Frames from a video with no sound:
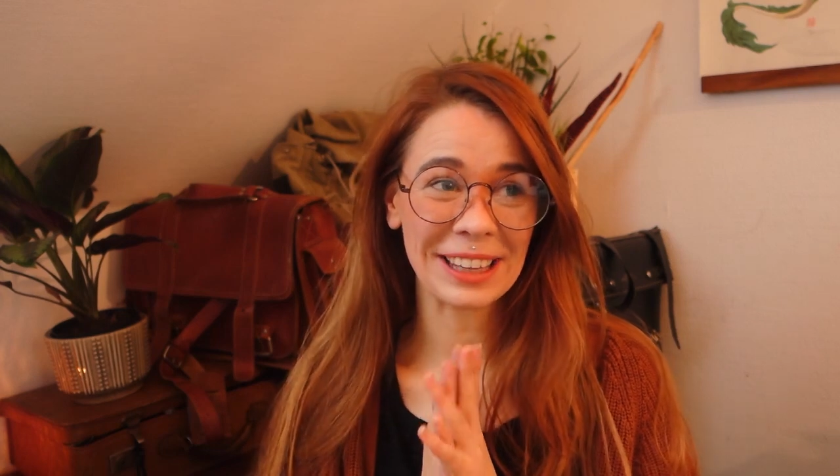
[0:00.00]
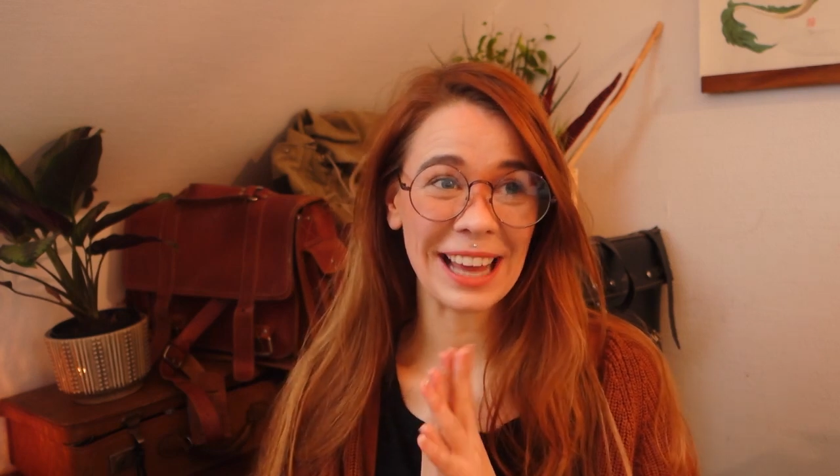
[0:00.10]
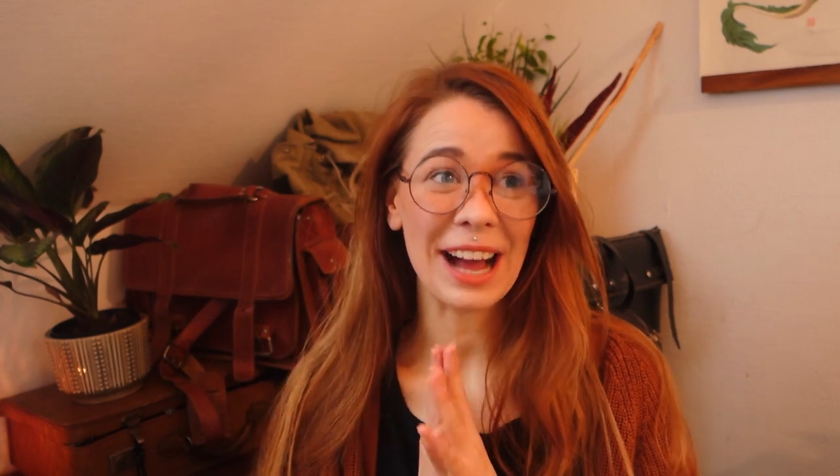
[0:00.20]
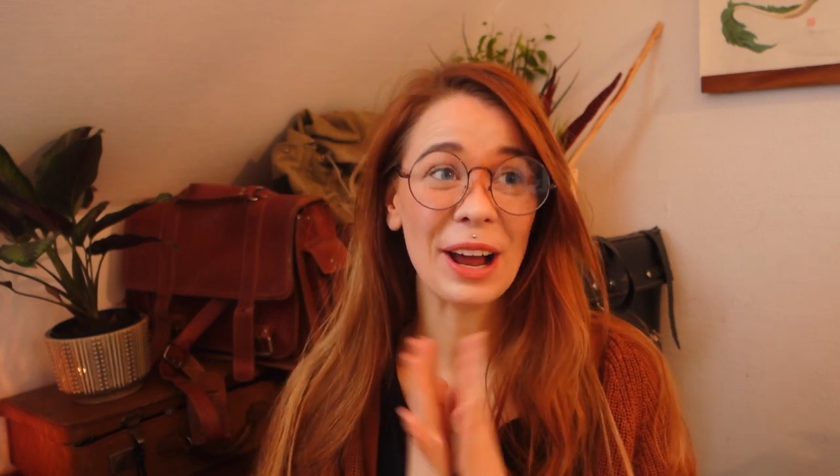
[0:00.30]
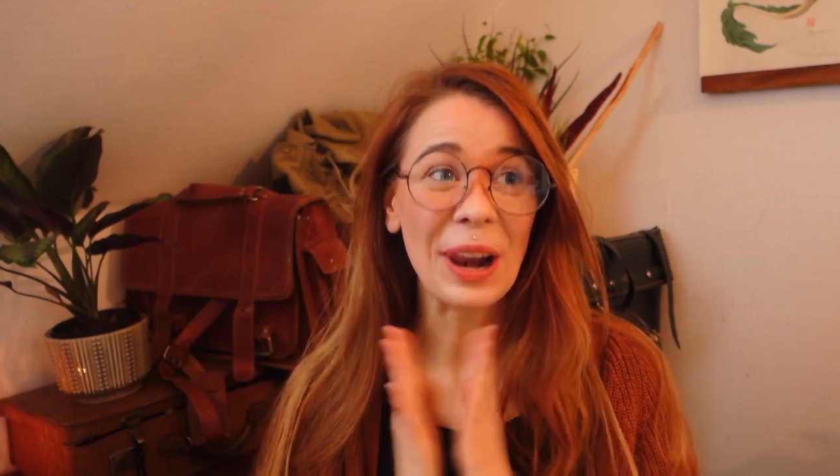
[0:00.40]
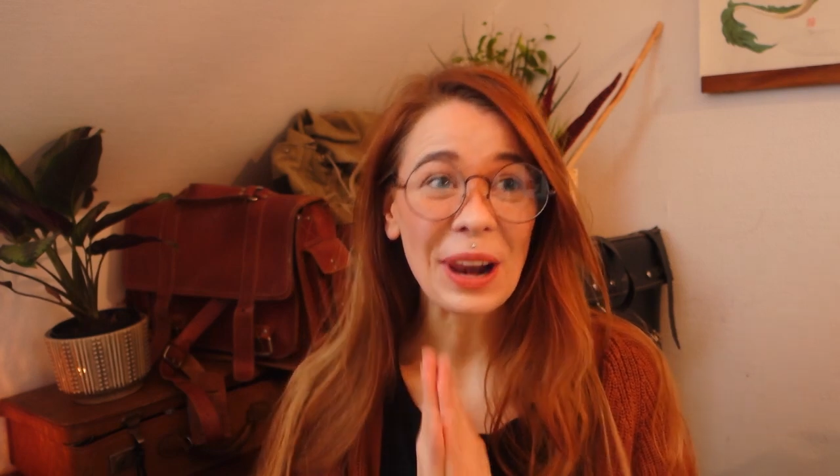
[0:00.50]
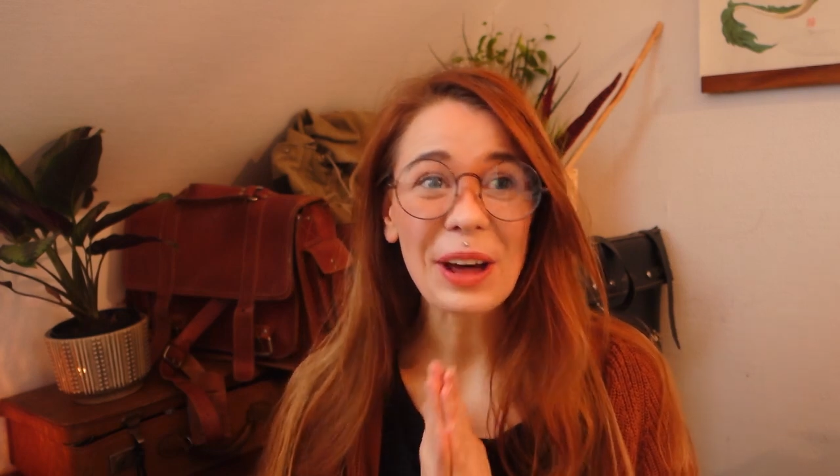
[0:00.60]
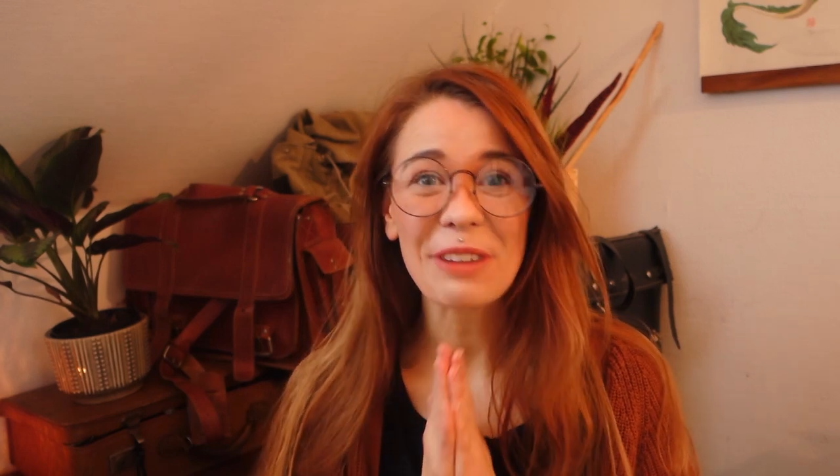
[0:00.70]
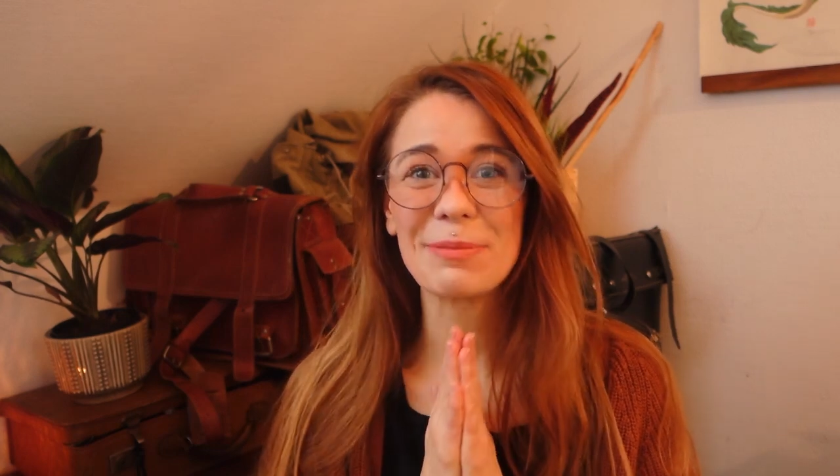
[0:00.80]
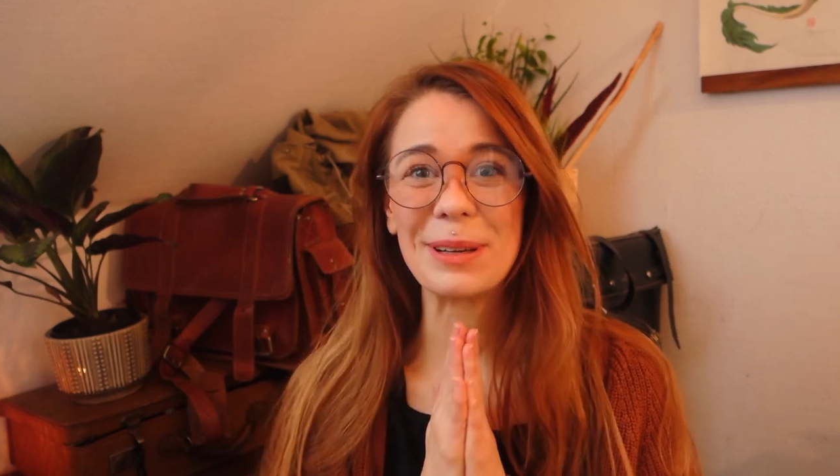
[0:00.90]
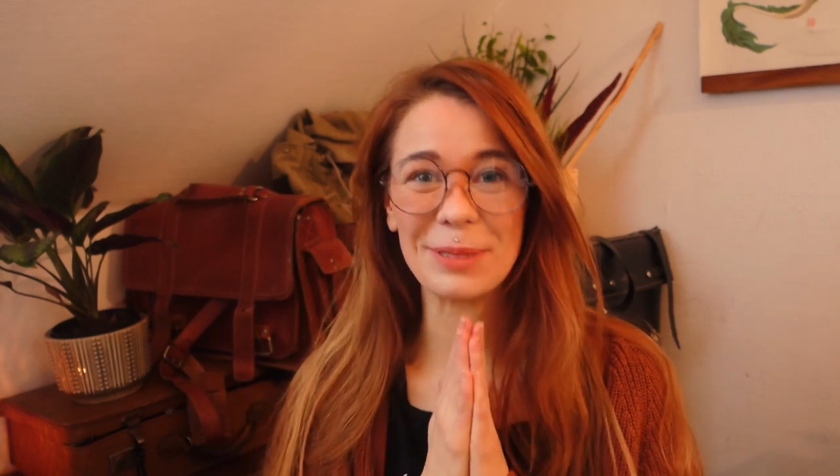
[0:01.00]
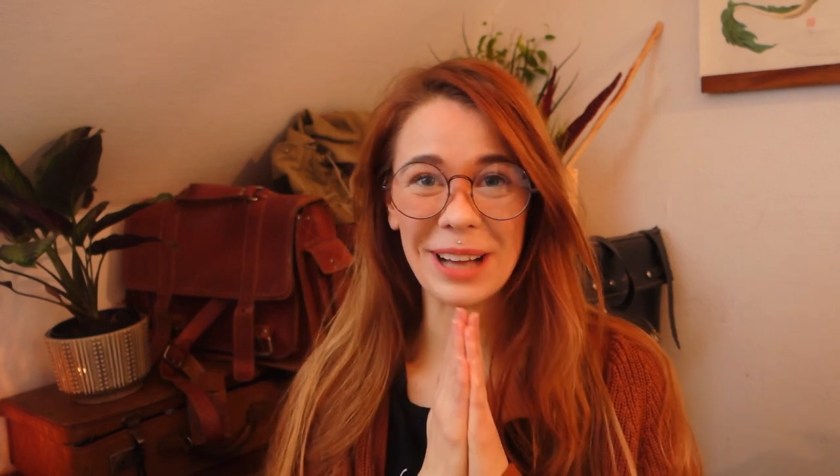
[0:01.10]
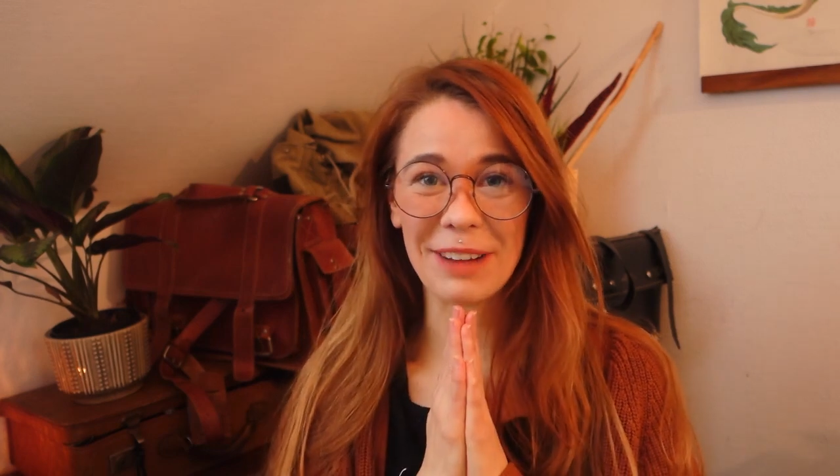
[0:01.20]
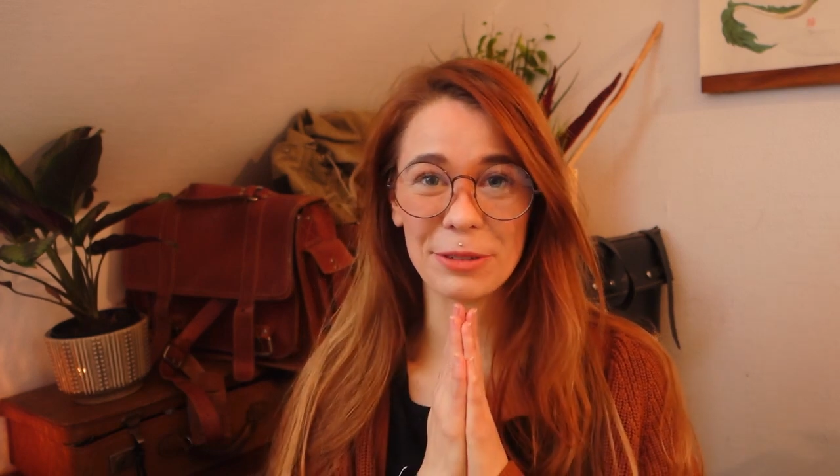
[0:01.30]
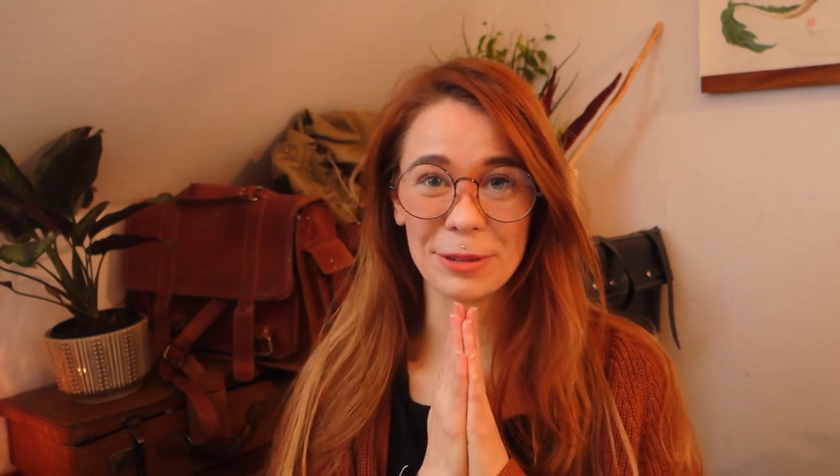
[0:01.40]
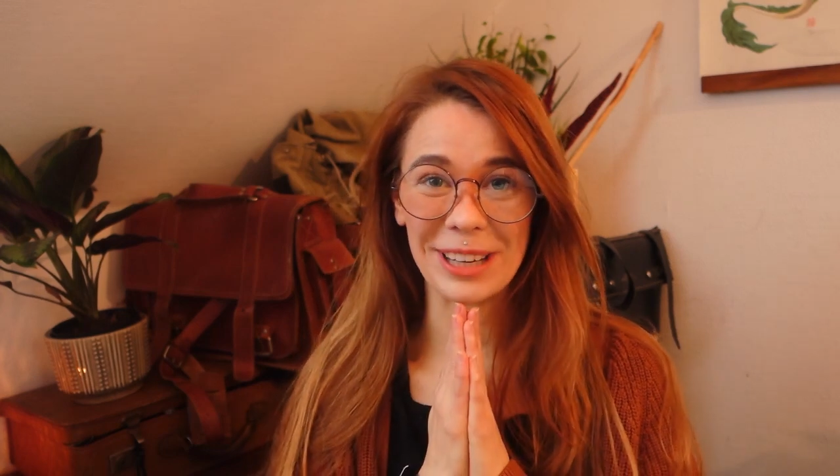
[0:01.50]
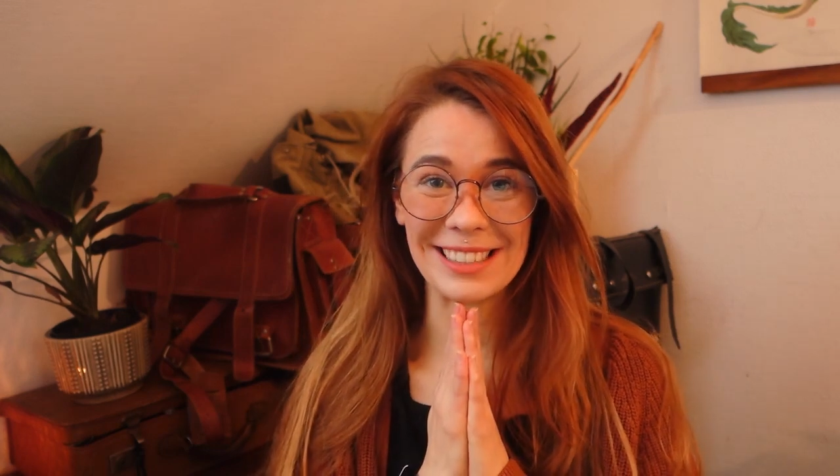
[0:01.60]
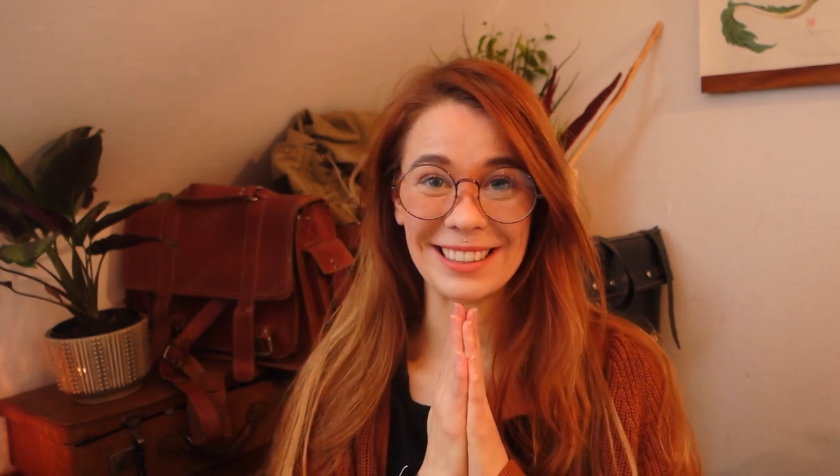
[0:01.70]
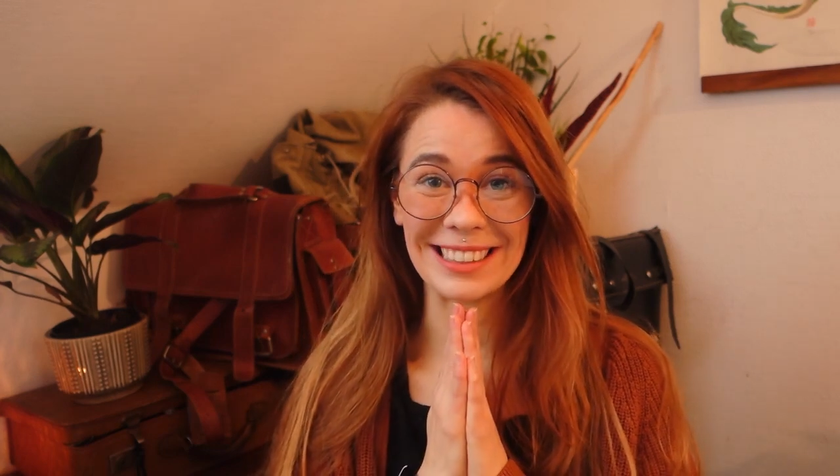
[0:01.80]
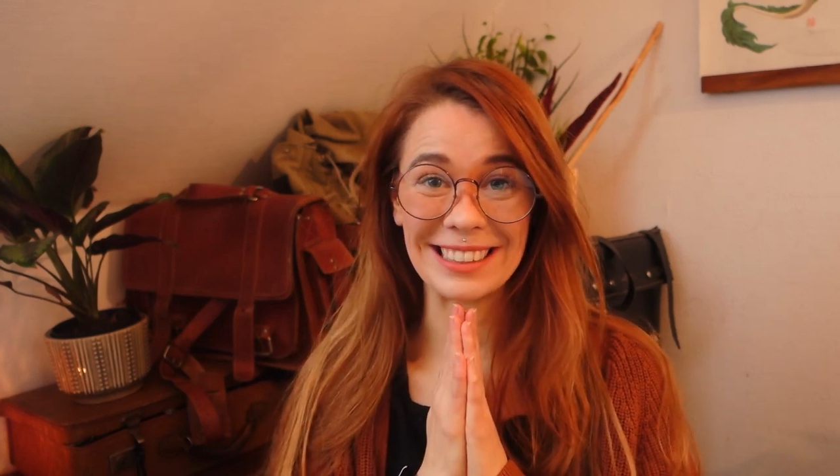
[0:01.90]
that a lot of people have
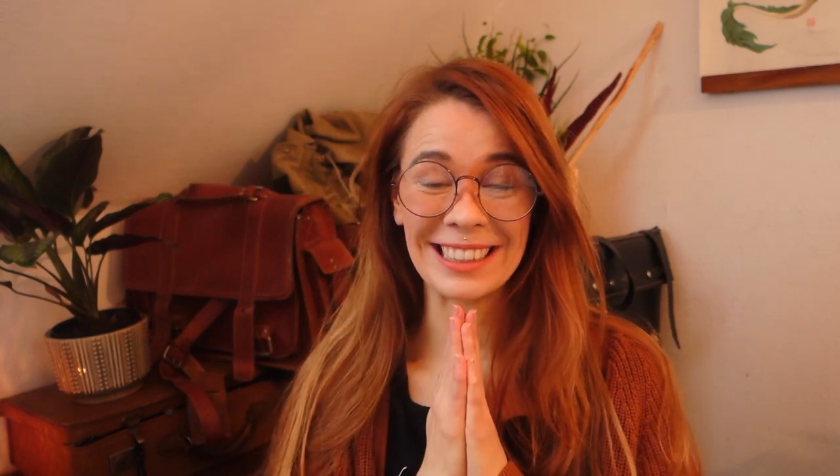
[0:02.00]
requested.